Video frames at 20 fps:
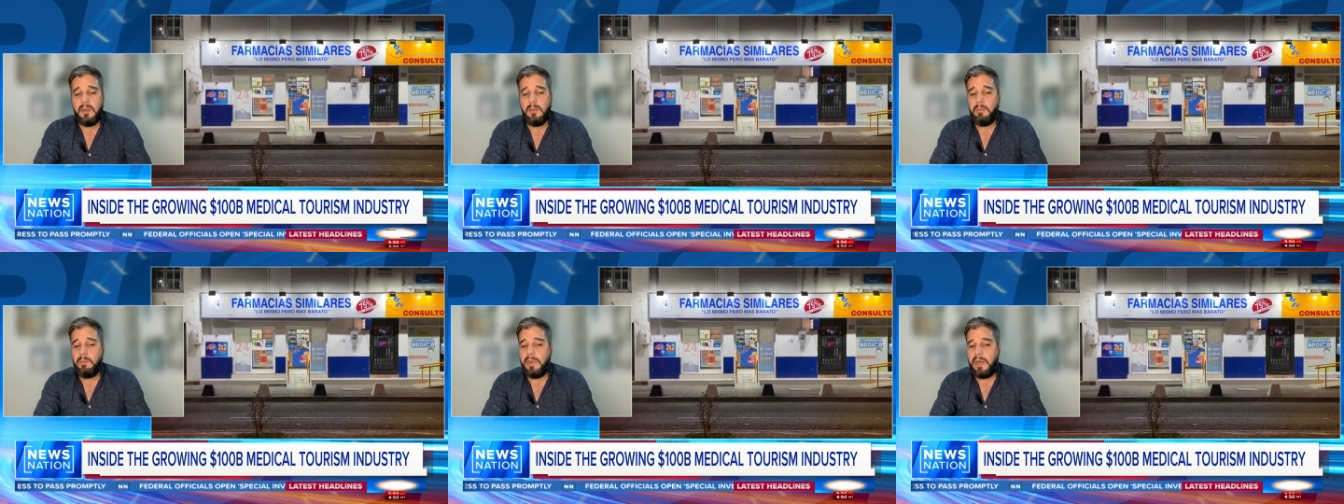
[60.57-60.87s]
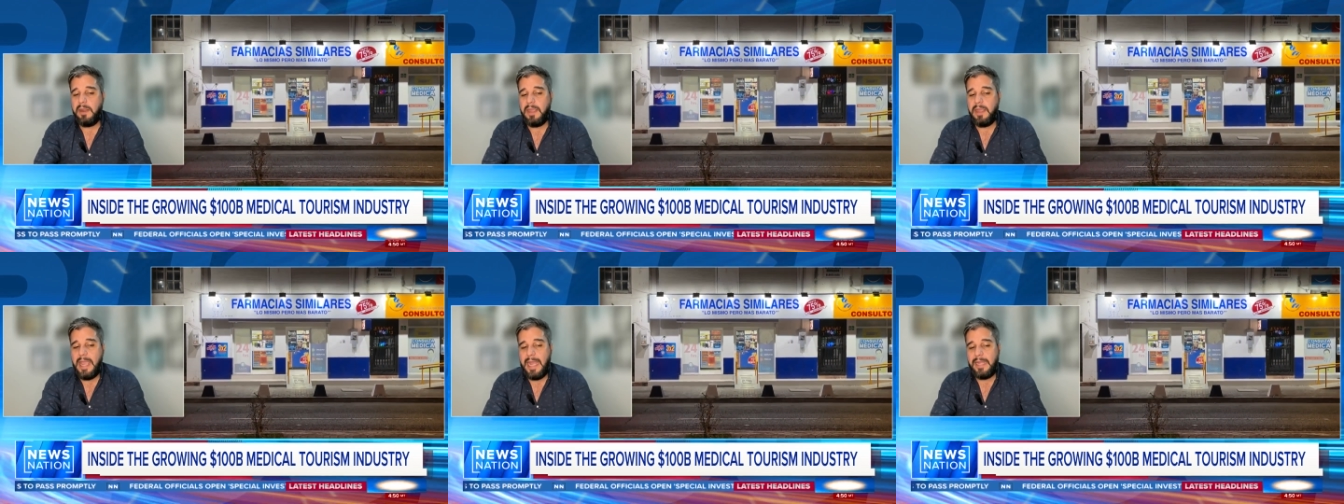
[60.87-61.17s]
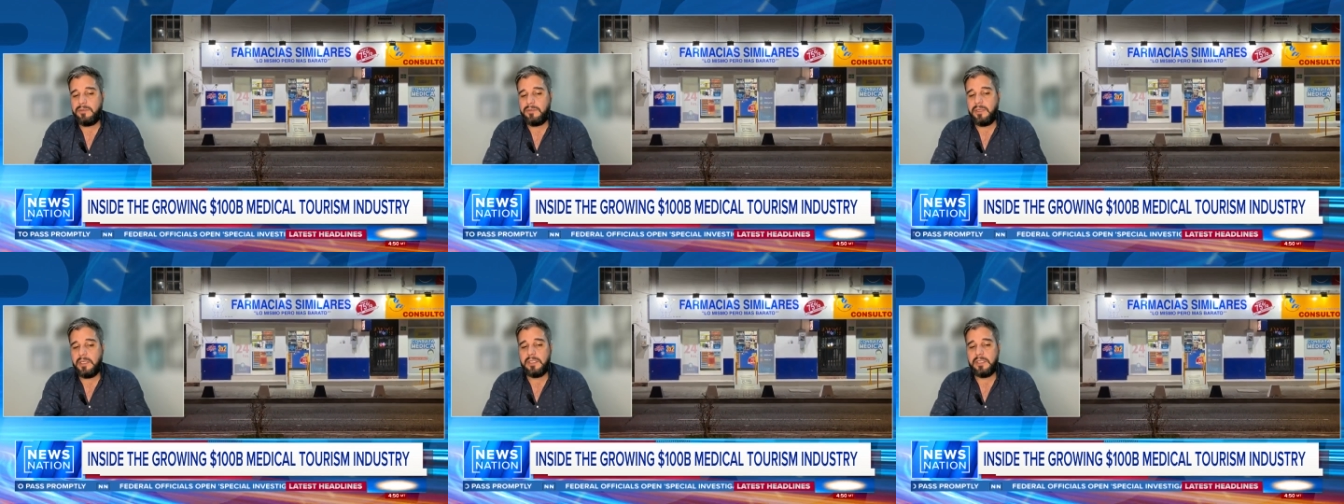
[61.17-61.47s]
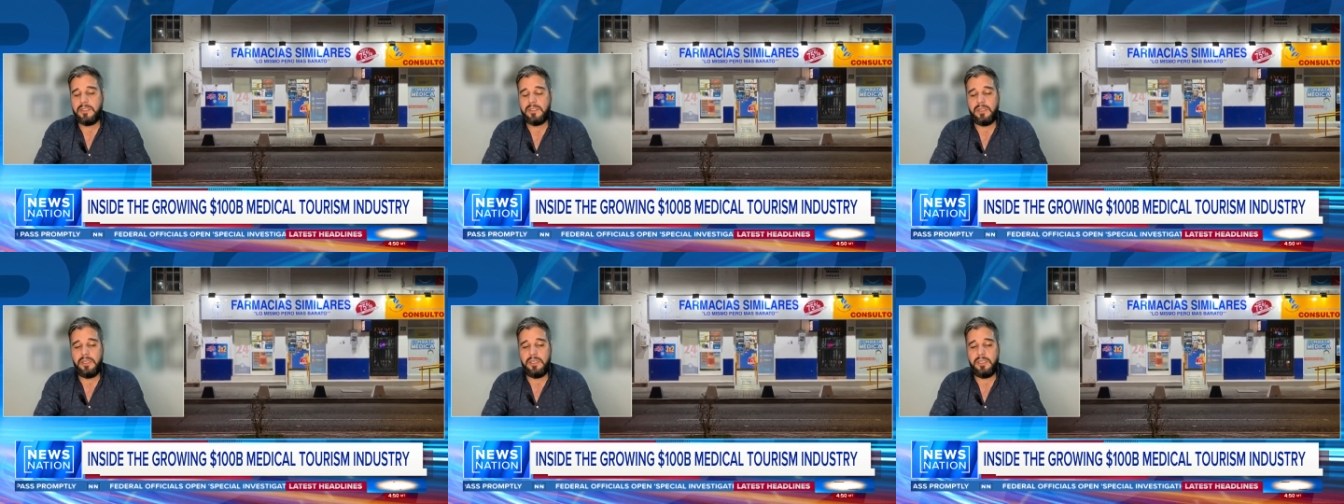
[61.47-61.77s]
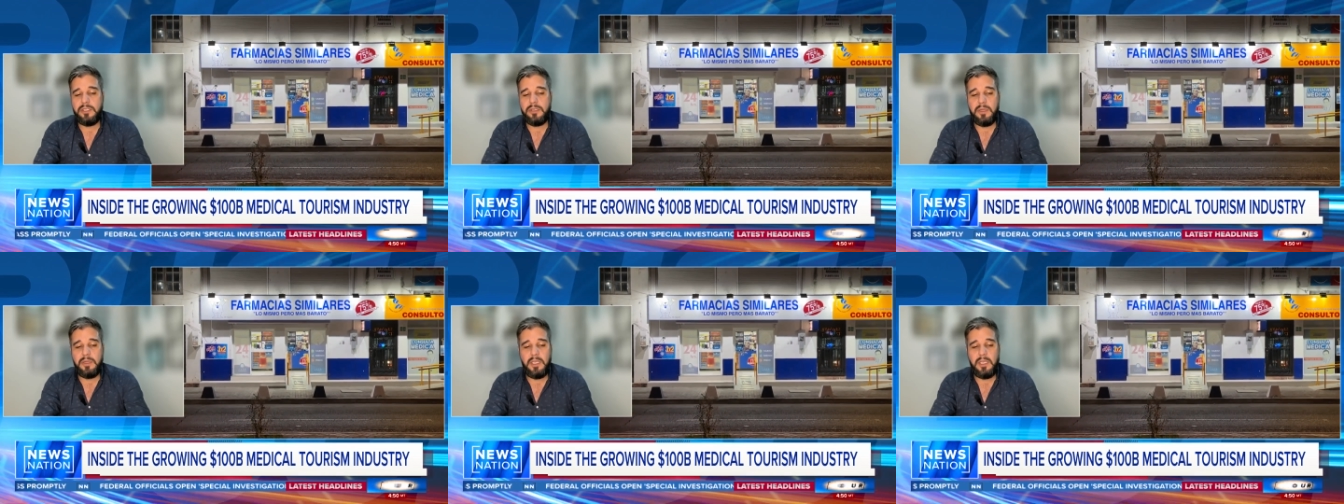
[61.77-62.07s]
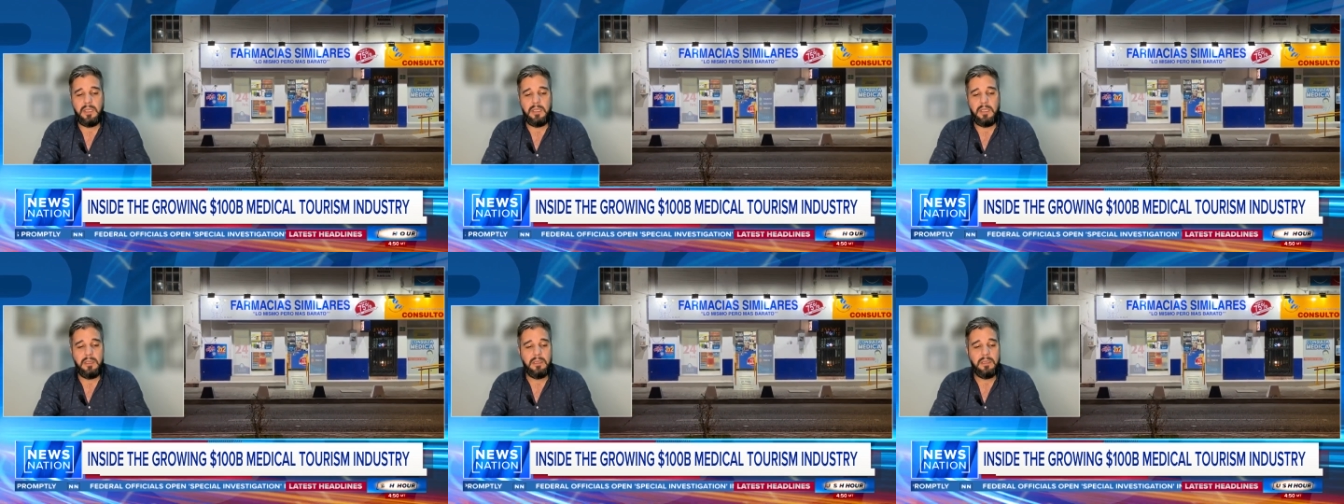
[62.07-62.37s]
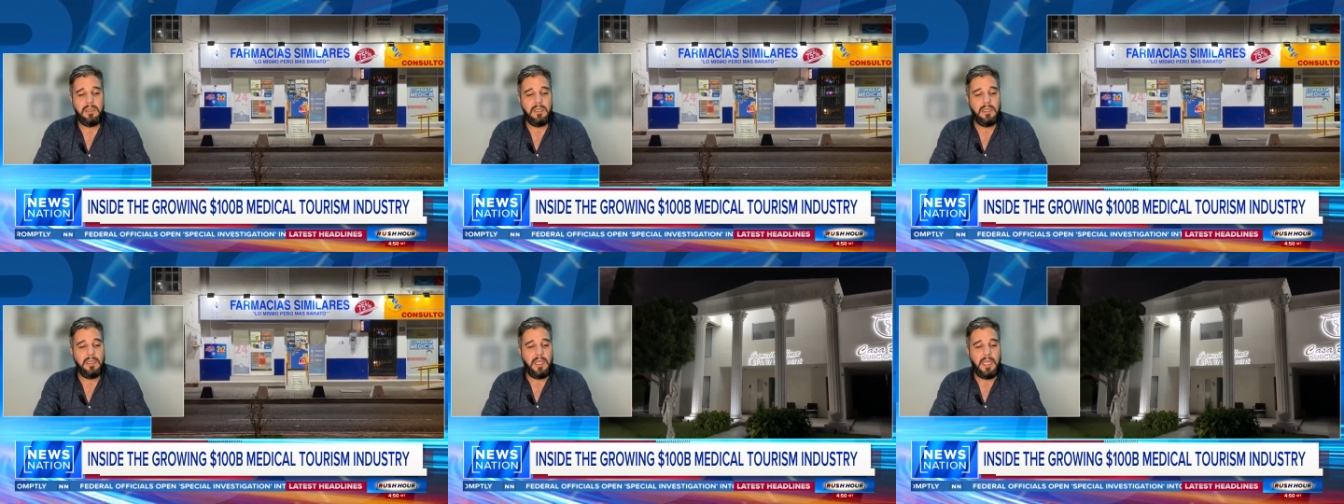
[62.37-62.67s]
bariatric surgery,
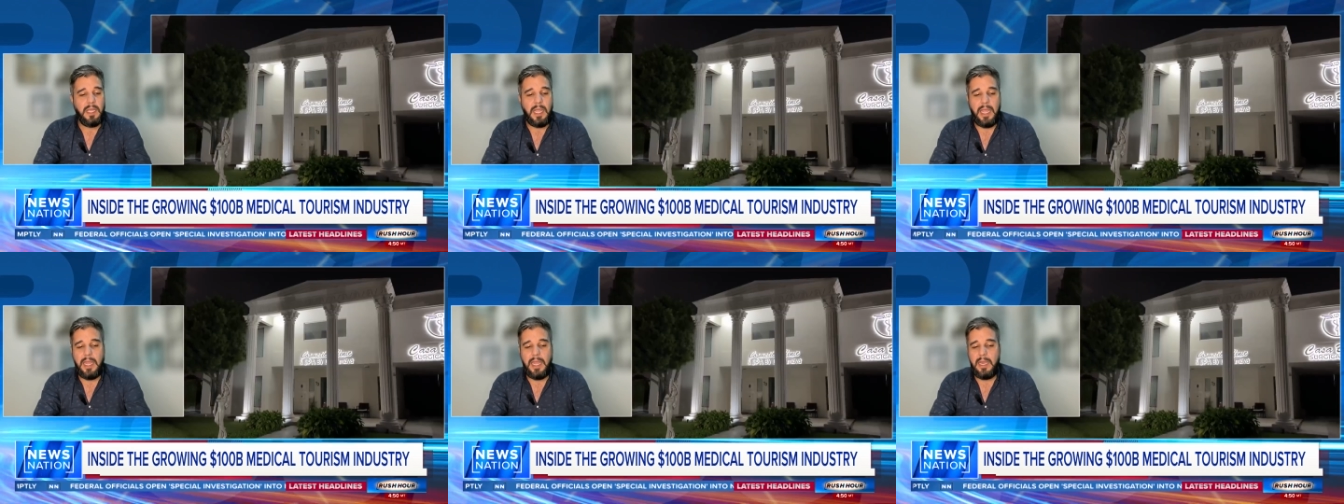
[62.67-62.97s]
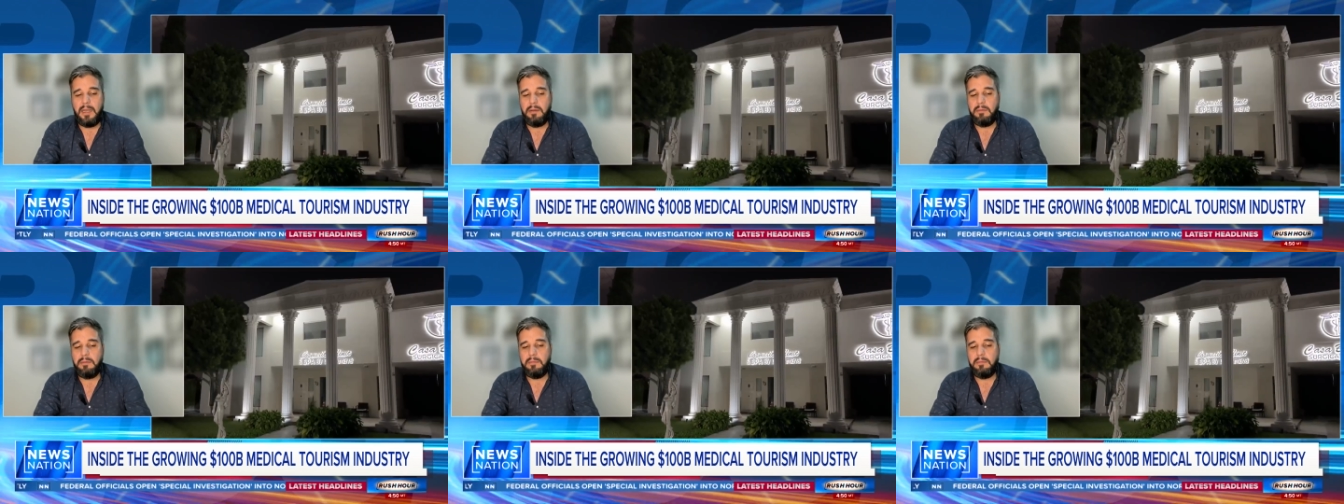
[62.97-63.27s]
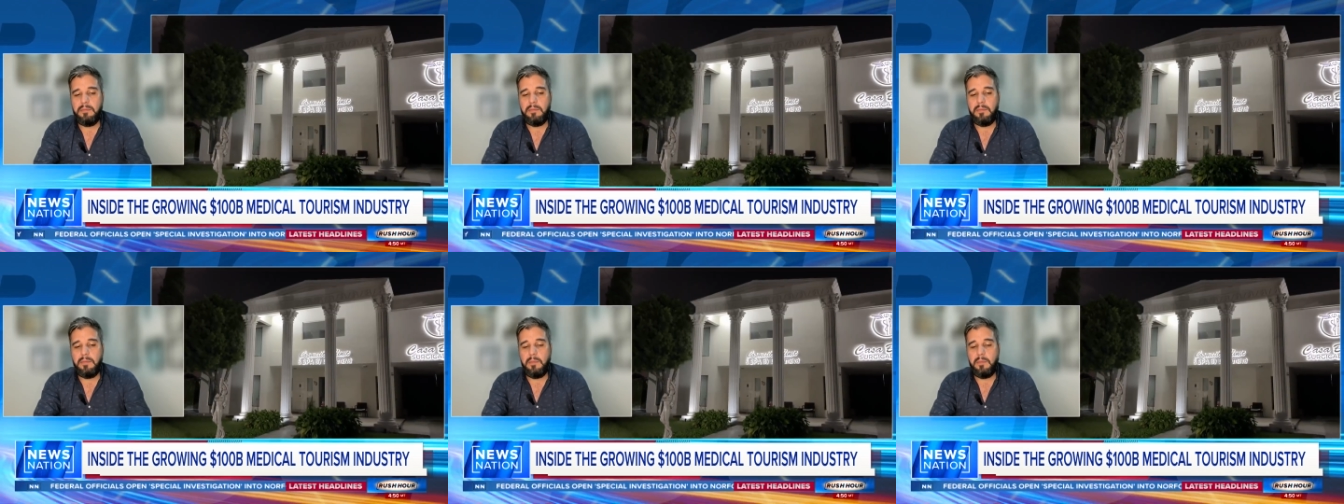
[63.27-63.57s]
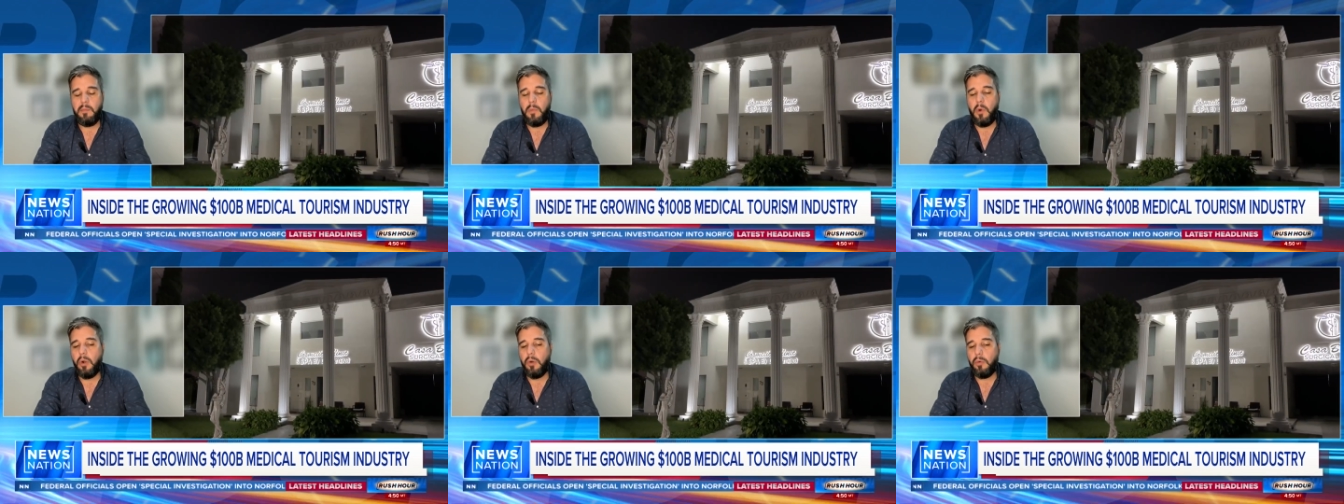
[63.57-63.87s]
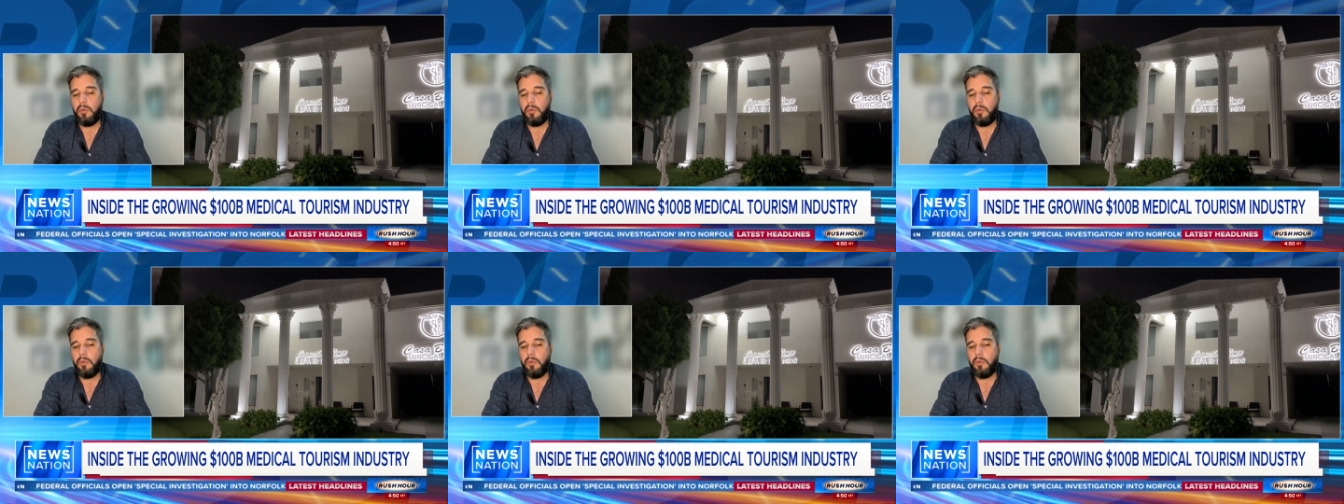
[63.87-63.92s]
and more